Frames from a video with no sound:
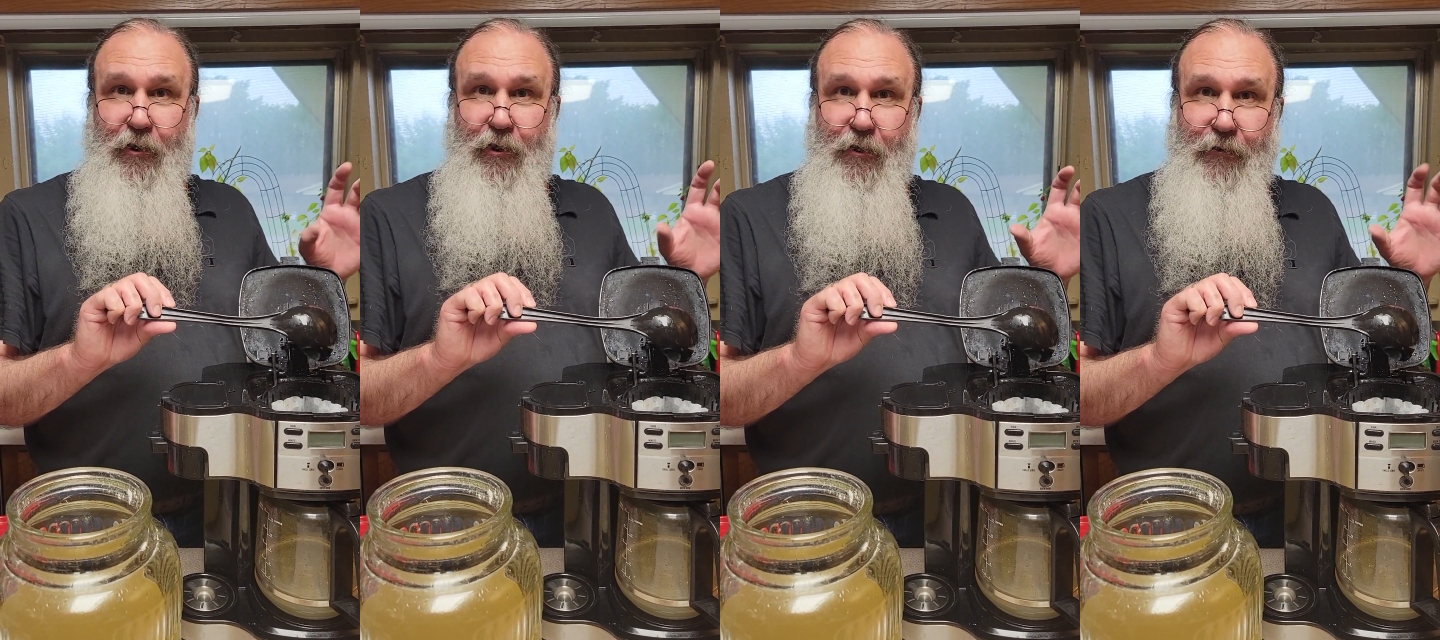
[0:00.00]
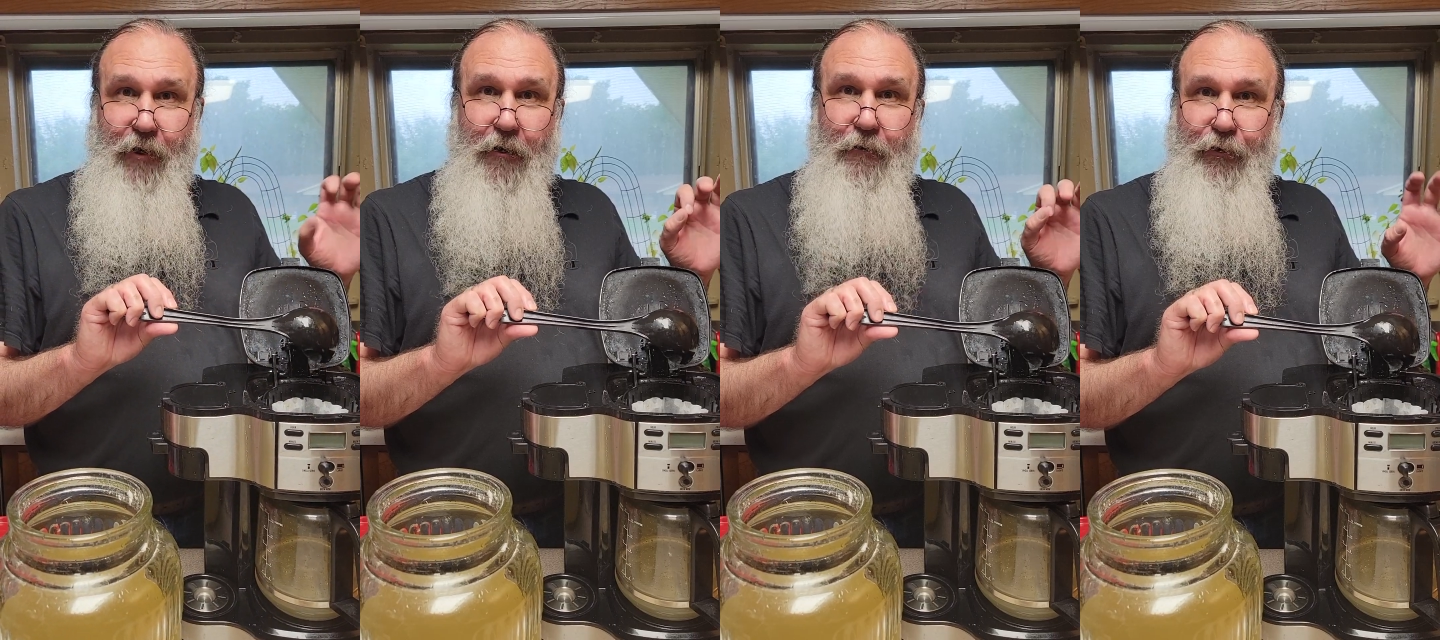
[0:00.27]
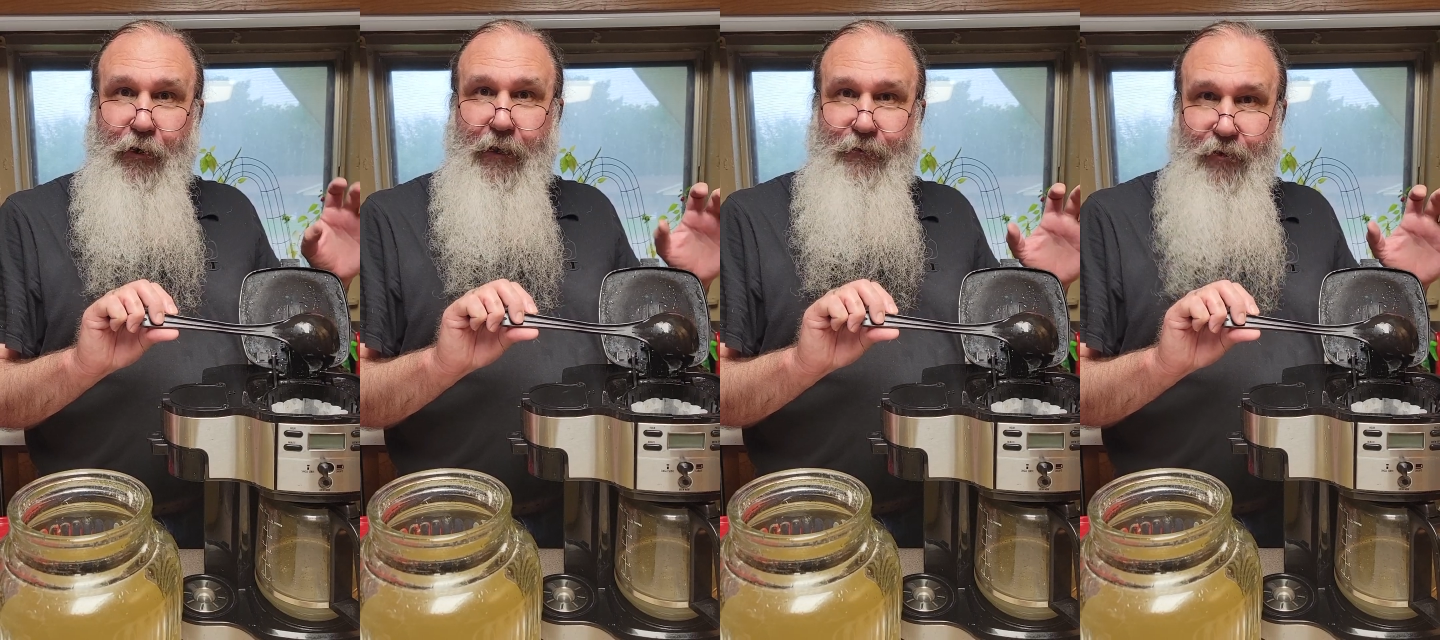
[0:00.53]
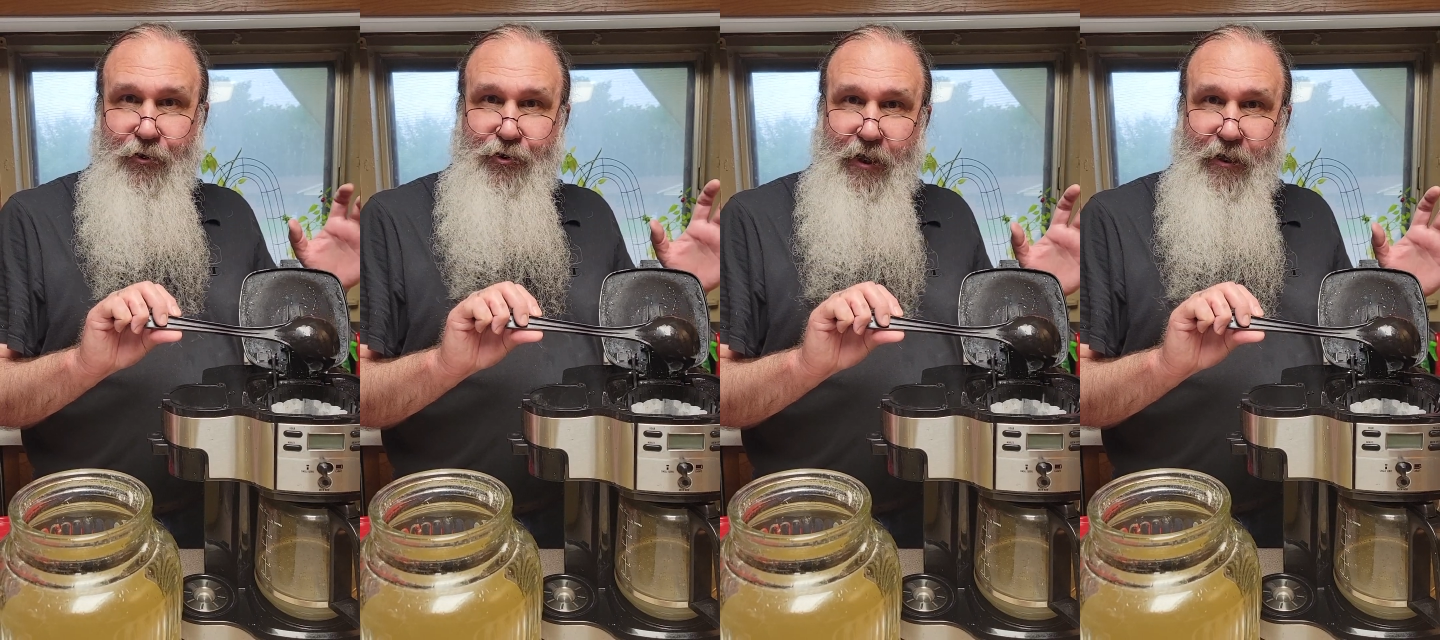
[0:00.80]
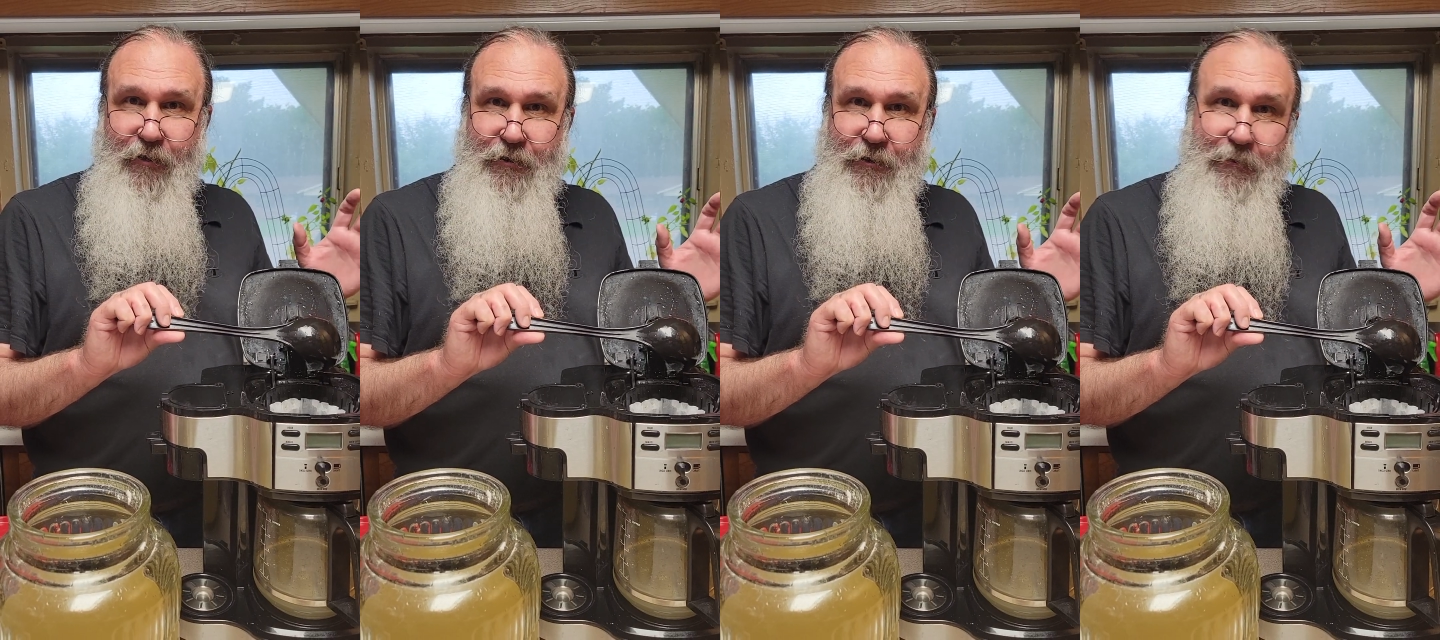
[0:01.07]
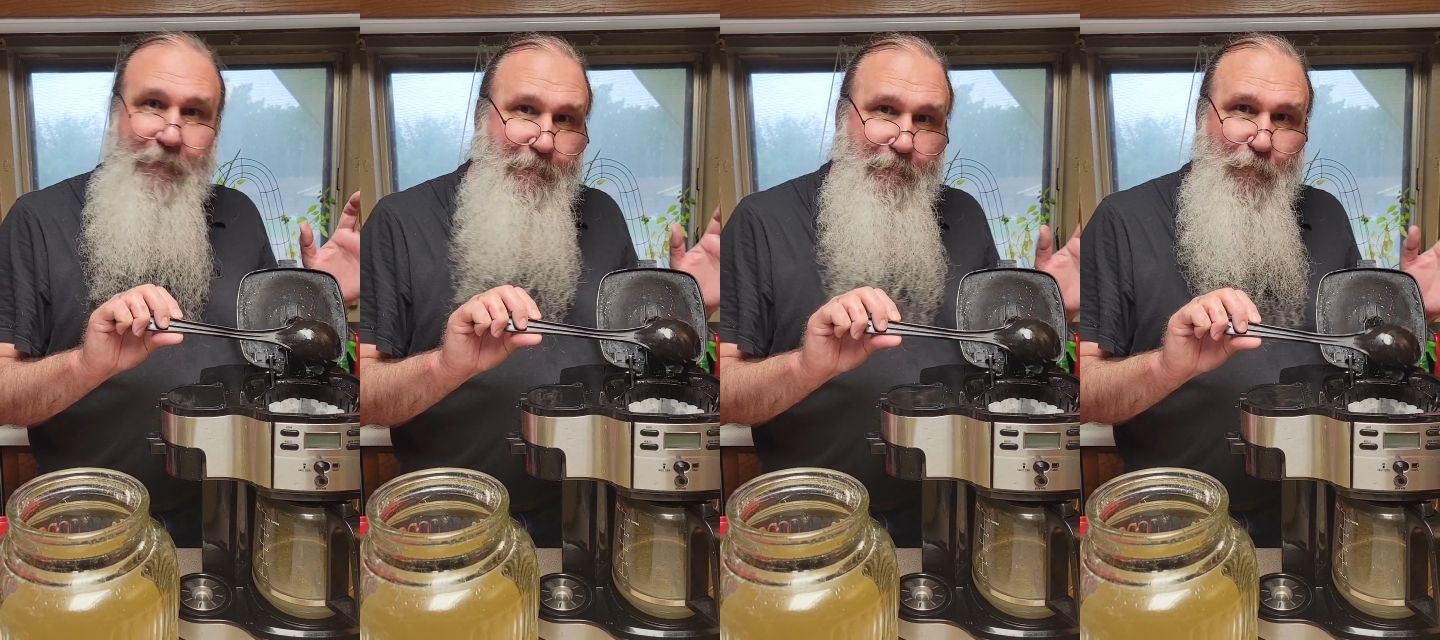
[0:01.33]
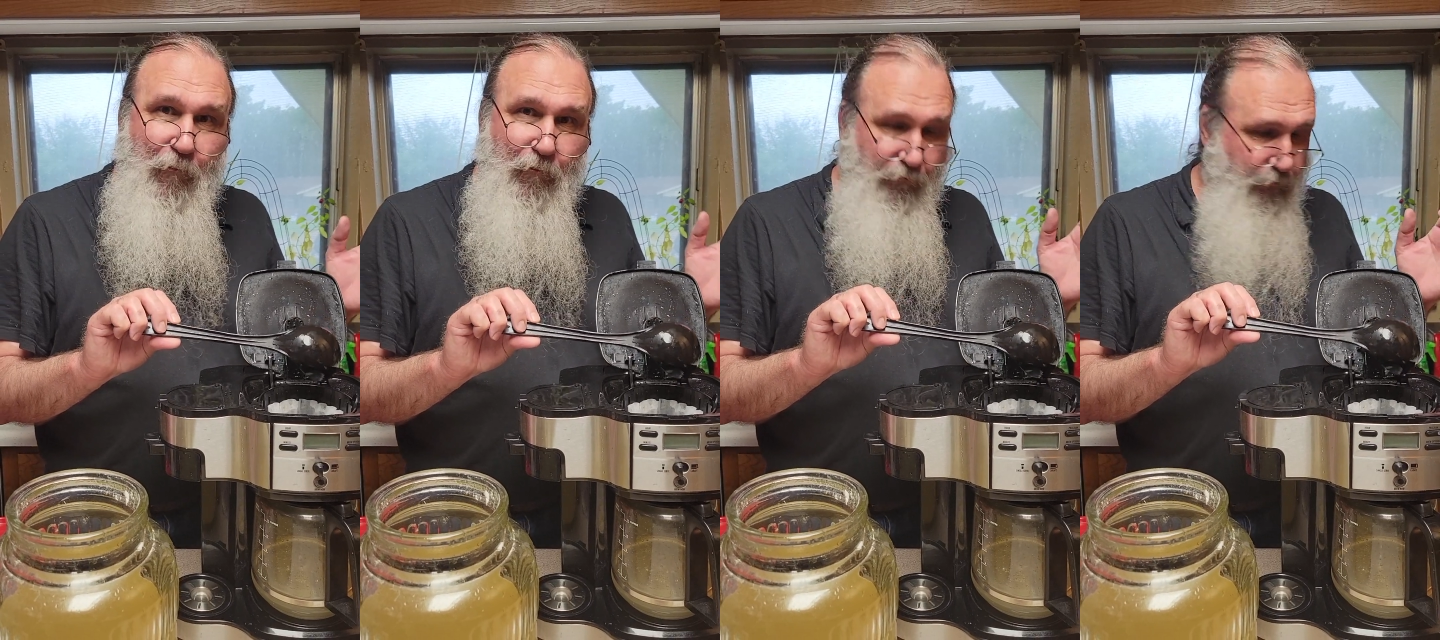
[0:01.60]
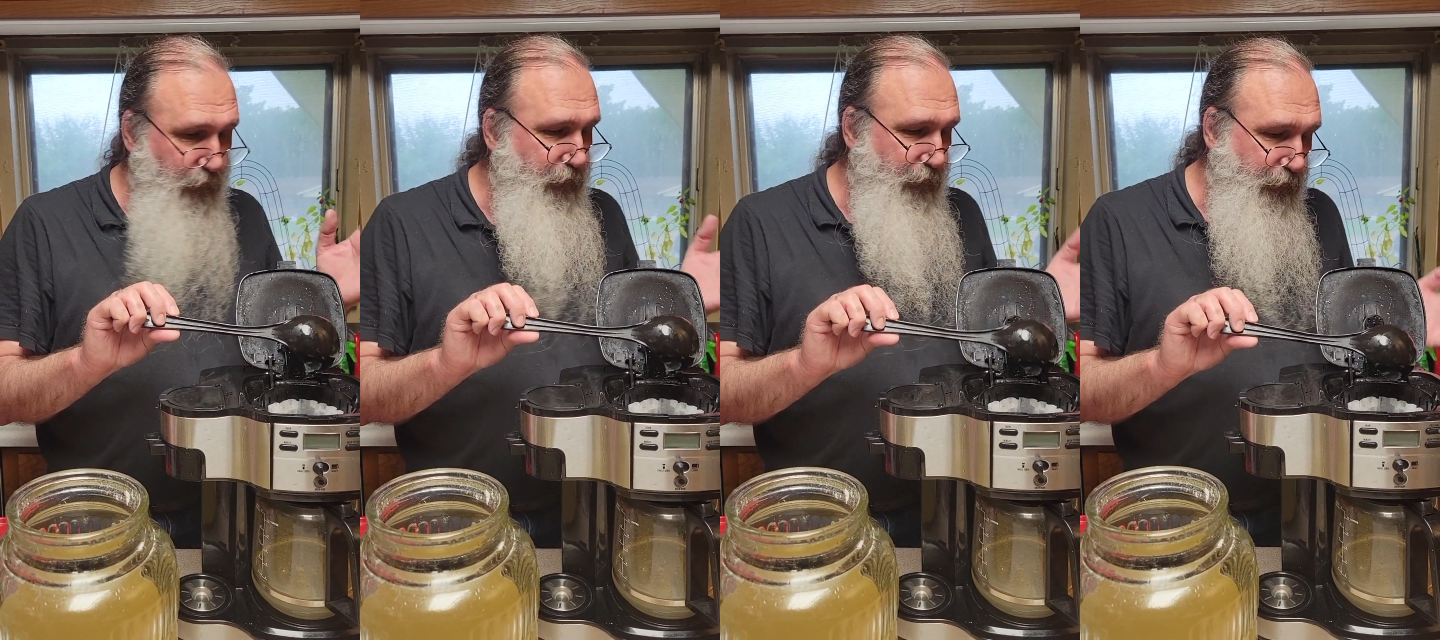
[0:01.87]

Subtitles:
unflavored gelatin. Mm-hmm.